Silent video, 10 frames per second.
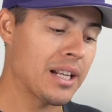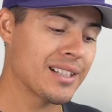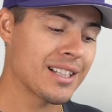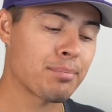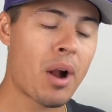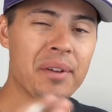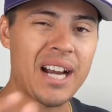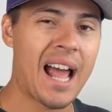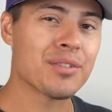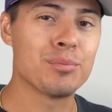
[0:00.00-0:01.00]
Because it's probably
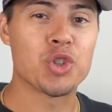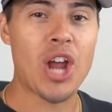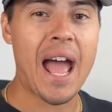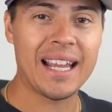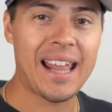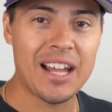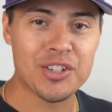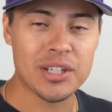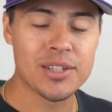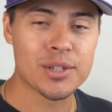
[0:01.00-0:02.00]
going to have some jagged
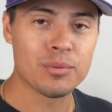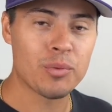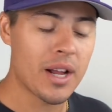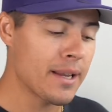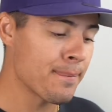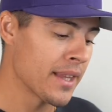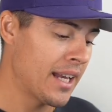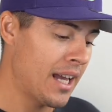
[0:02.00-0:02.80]
edges, right?